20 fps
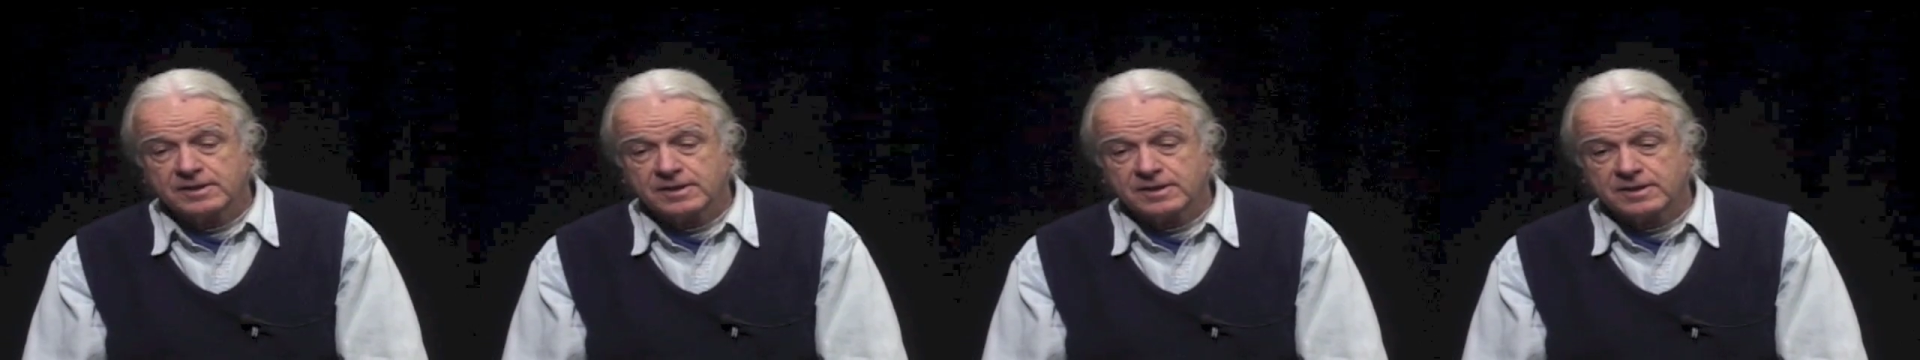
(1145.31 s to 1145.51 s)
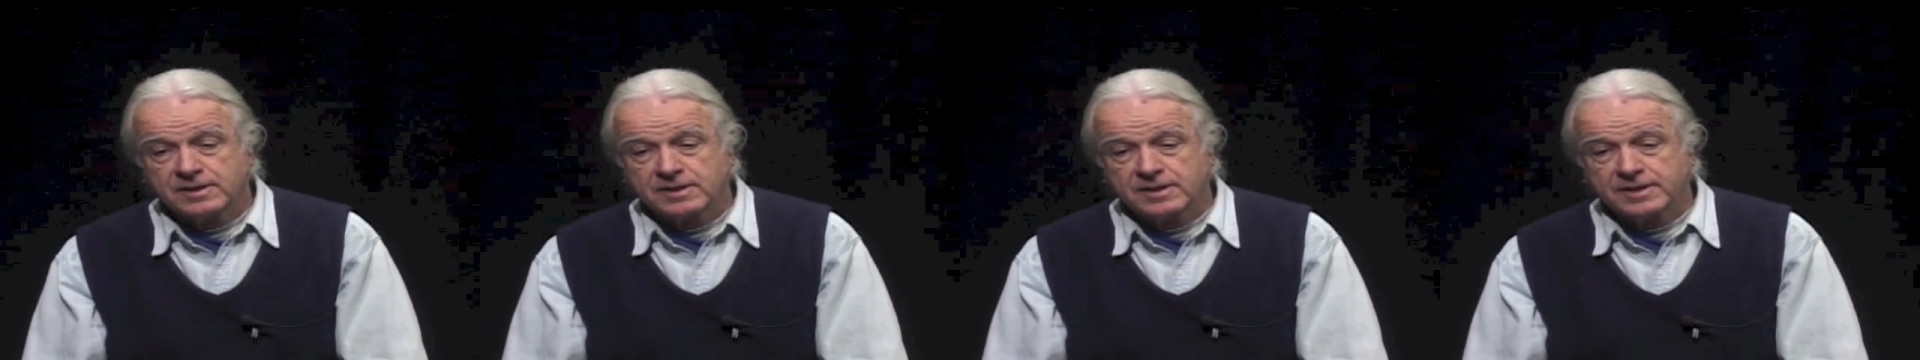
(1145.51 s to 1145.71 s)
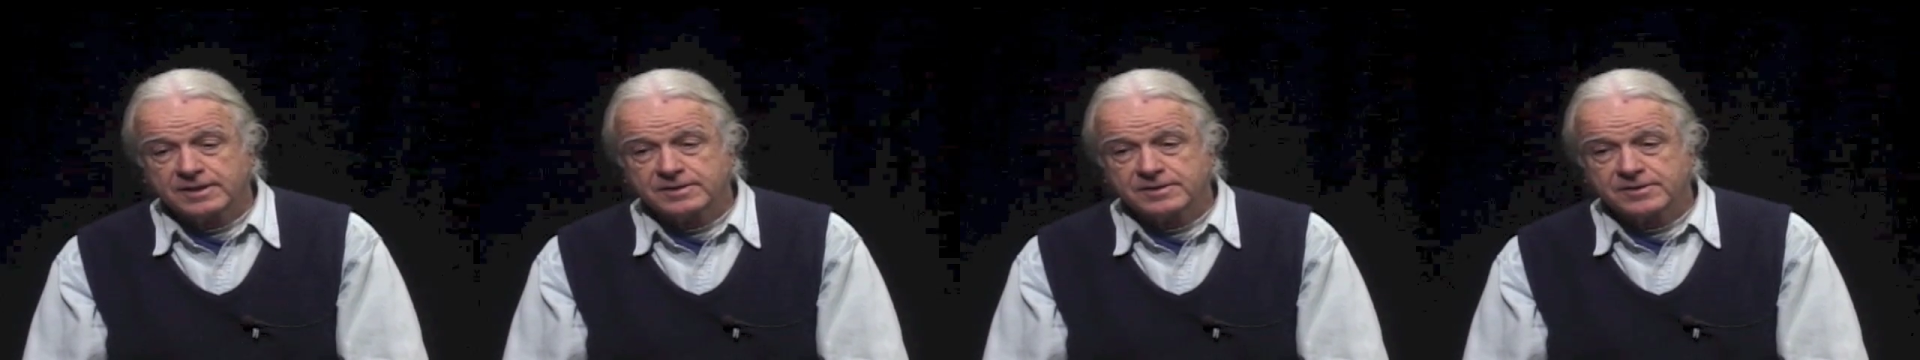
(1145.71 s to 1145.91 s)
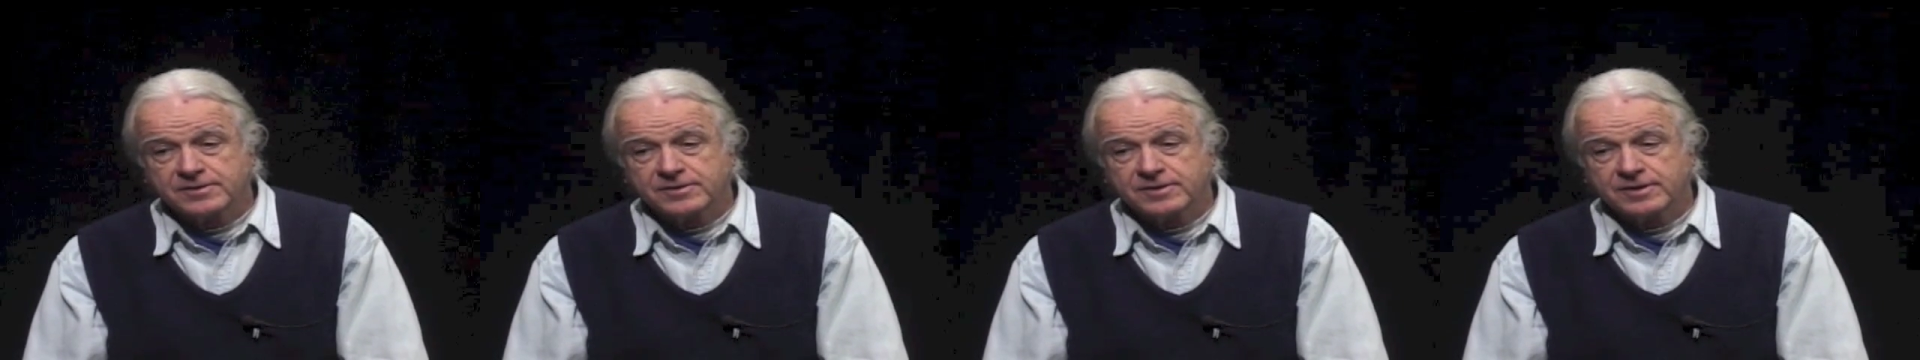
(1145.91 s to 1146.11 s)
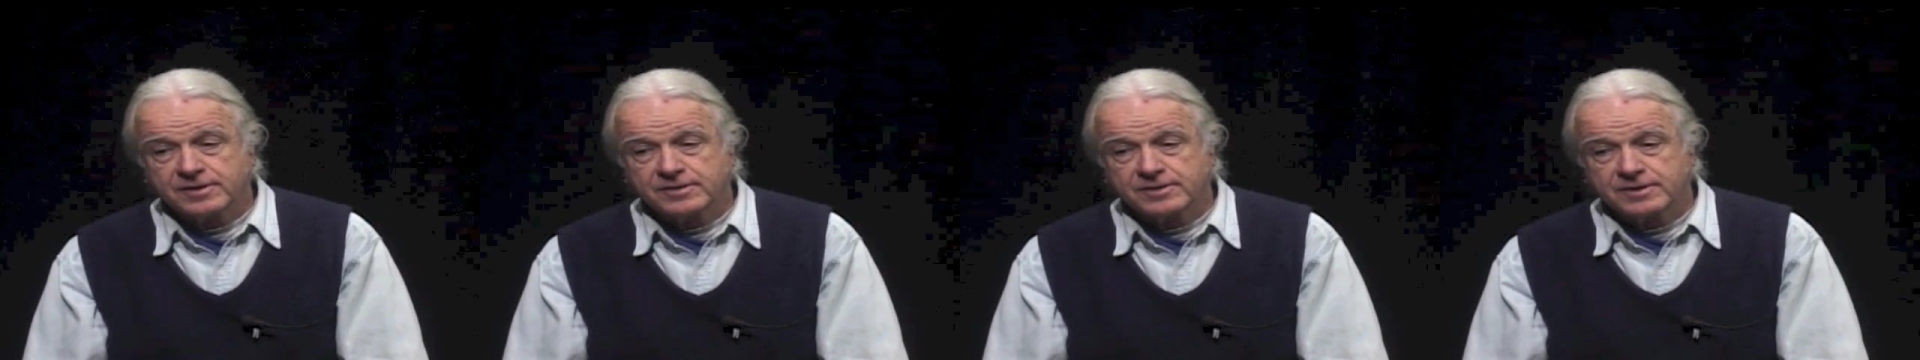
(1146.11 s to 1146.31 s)
I like to
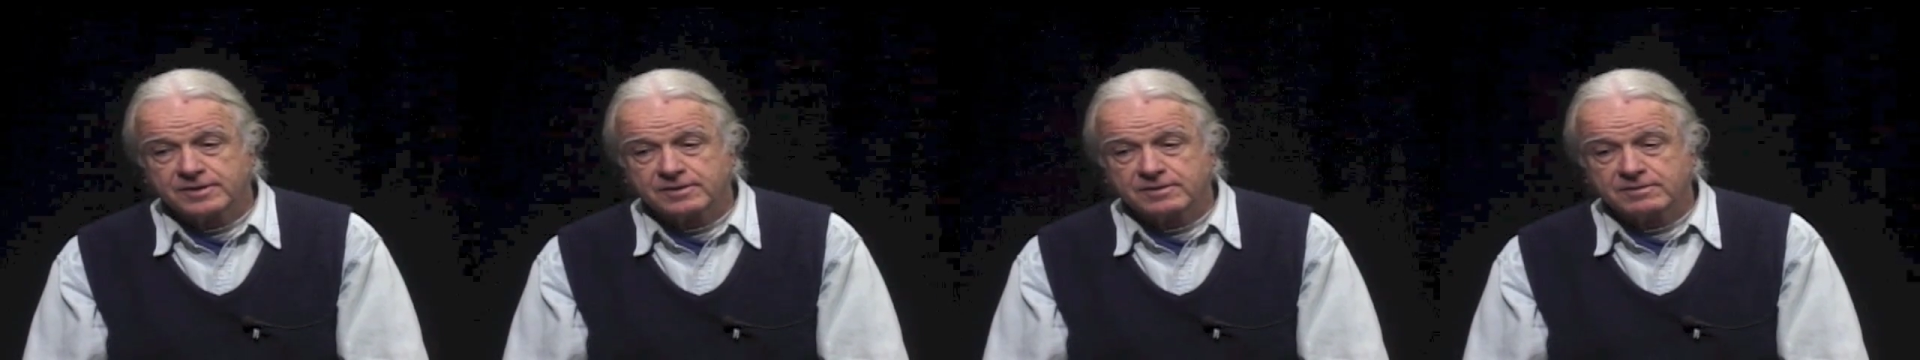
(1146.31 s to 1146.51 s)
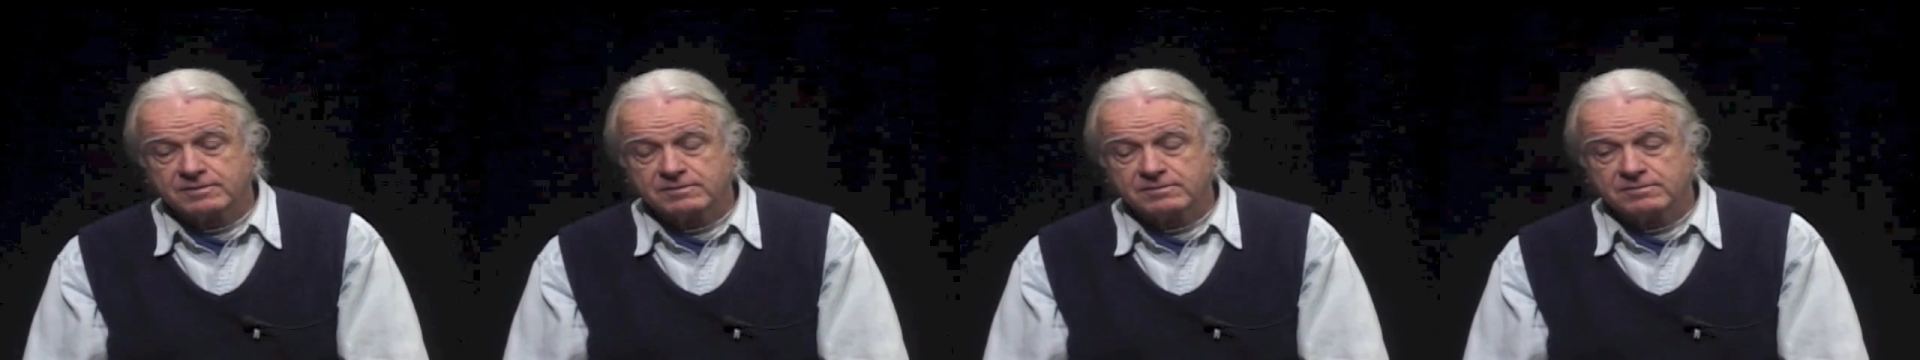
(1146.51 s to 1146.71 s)
think that